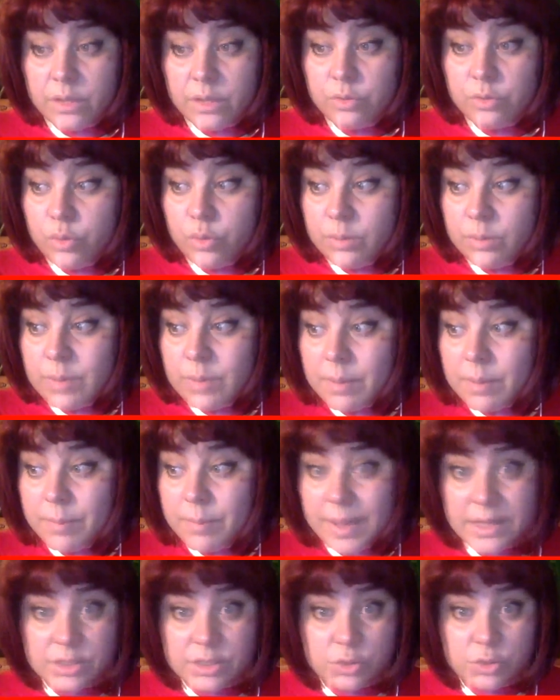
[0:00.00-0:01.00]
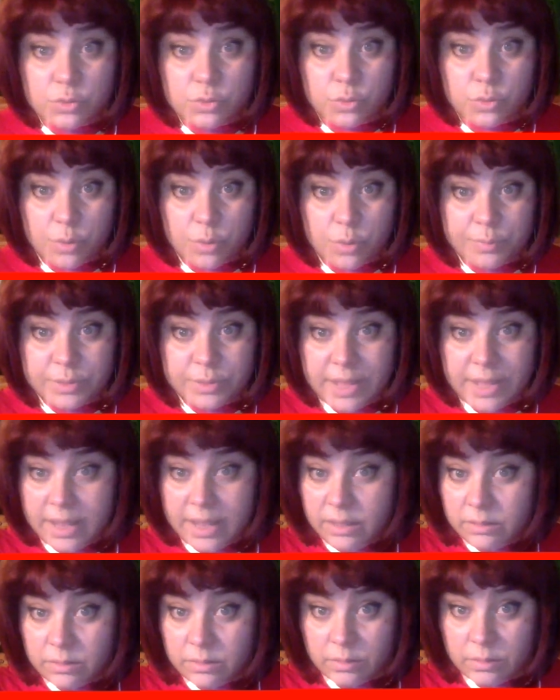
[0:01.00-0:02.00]
doing my best to
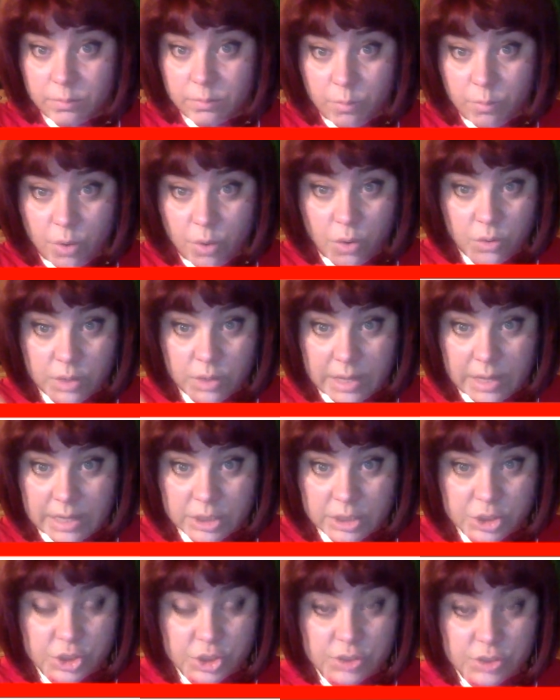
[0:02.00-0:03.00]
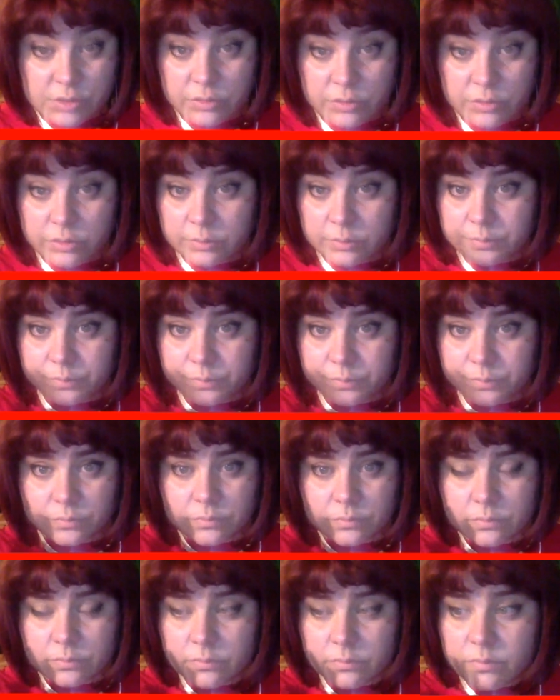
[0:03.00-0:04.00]
obtain more ancient
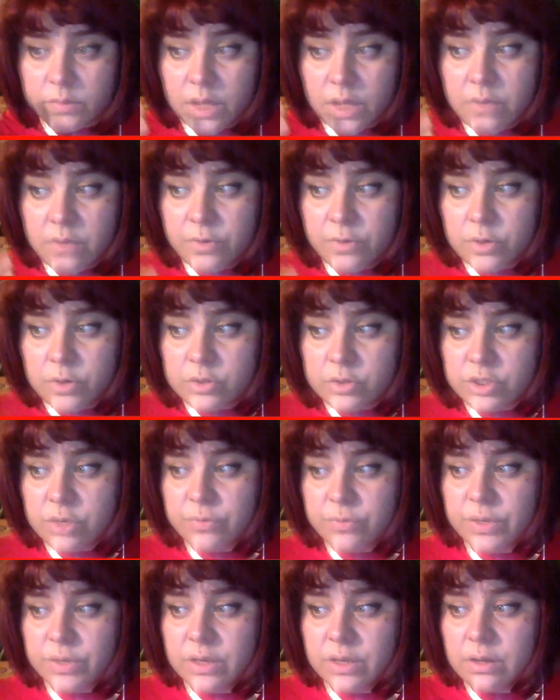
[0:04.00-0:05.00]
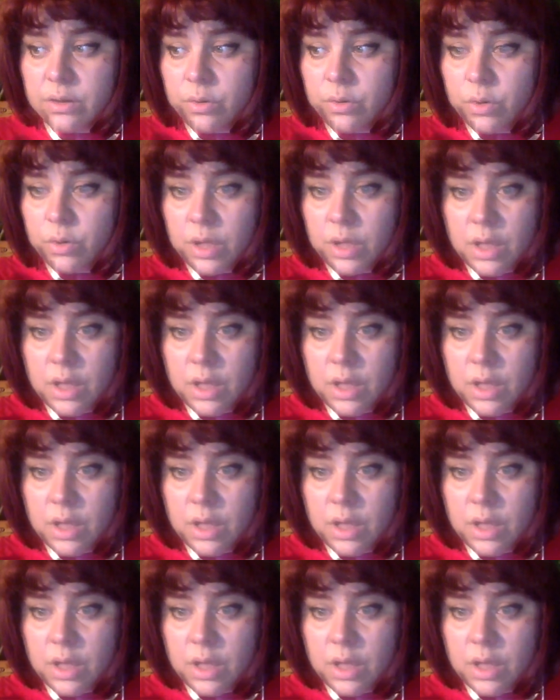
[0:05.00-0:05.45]
philosophical